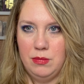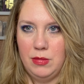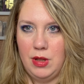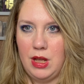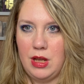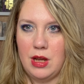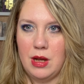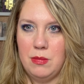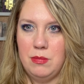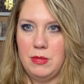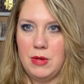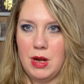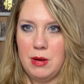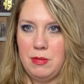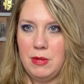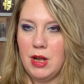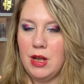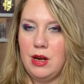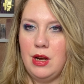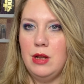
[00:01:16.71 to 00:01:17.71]
Like I'm
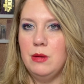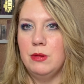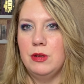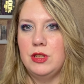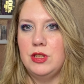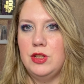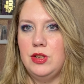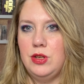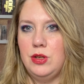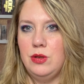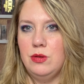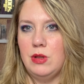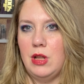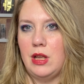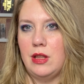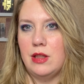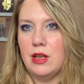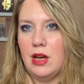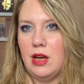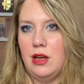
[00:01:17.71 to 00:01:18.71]
not able to do
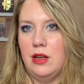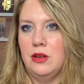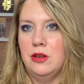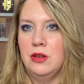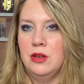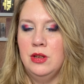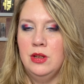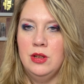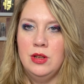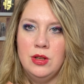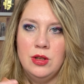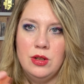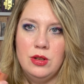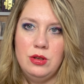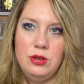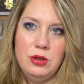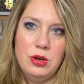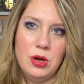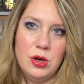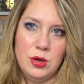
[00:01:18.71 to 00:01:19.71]
like that
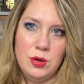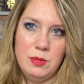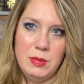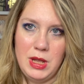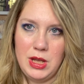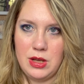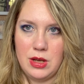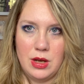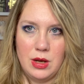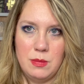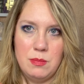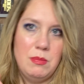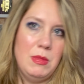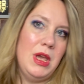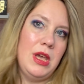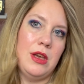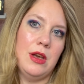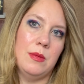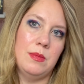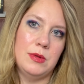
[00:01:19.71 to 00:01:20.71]
no makeup
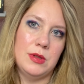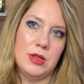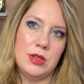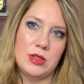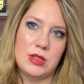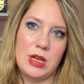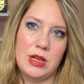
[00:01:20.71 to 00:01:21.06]
look.